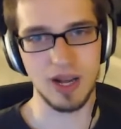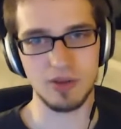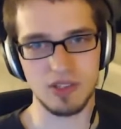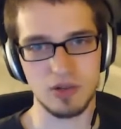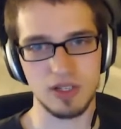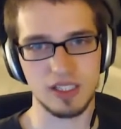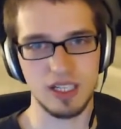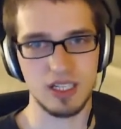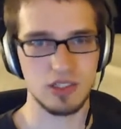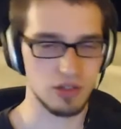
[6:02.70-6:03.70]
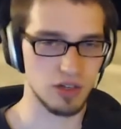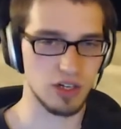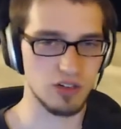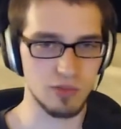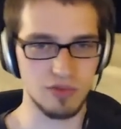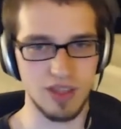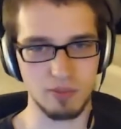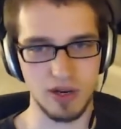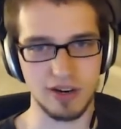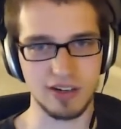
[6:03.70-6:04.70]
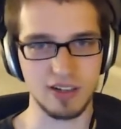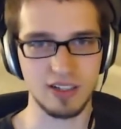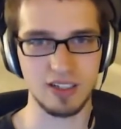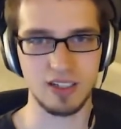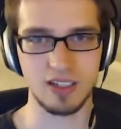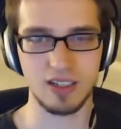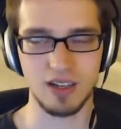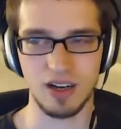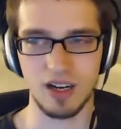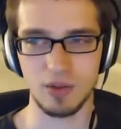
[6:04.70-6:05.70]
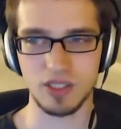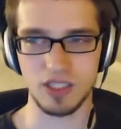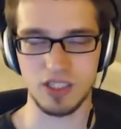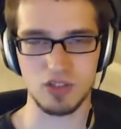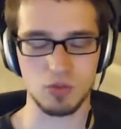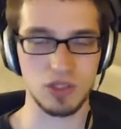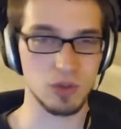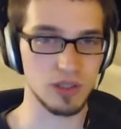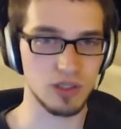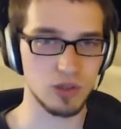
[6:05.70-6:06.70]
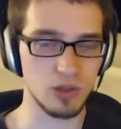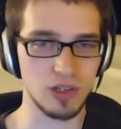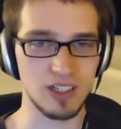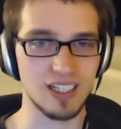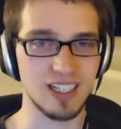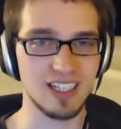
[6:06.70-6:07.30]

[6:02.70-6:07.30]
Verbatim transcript: I was doing. So they're trying to remove that barrier, cool. Which I think is really, really cool.